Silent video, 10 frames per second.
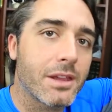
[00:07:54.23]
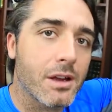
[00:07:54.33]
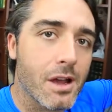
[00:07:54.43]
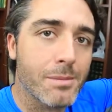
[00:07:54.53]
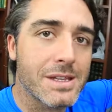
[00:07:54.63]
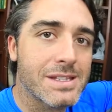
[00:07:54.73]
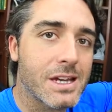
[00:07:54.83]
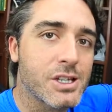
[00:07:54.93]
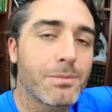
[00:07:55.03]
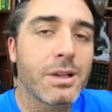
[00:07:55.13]
the comment
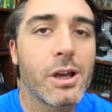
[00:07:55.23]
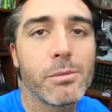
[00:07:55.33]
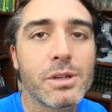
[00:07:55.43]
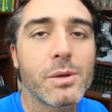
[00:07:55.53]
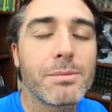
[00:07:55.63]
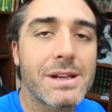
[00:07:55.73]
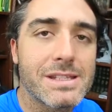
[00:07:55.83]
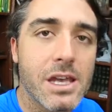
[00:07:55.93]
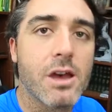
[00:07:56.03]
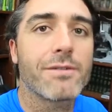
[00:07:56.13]
section below between
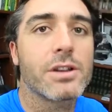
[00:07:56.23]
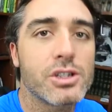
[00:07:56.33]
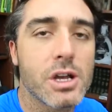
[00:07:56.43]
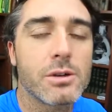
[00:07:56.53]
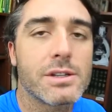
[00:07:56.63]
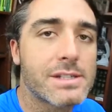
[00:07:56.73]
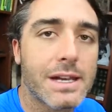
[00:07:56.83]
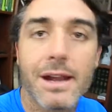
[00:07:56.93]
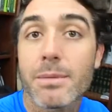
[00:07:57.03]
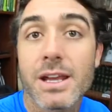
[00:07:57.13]
myself and Jonas
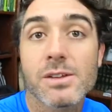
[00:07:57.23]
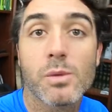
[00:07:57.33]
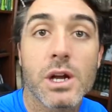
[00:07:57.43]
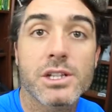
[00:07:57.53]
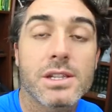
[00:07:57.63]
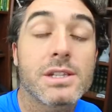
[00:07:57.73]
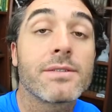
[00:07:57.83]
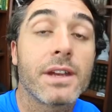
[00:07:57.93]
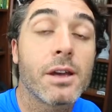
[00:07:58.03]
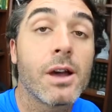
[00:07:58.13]
and anybody else watching this
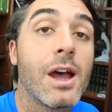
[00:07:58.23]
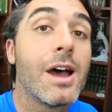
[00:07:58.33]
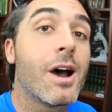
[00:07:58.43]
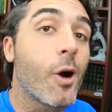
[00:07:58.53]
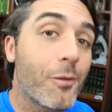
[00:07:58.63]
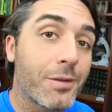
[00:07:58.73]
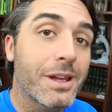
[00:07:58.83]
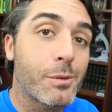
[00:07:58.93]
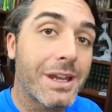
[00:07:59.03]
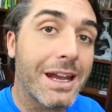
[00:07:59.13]
video.
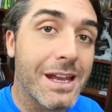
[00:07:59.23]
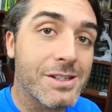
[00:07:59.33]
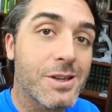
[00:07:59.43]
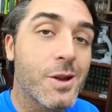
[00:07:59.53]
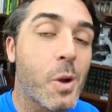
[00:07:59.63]
Hopefully we can answer your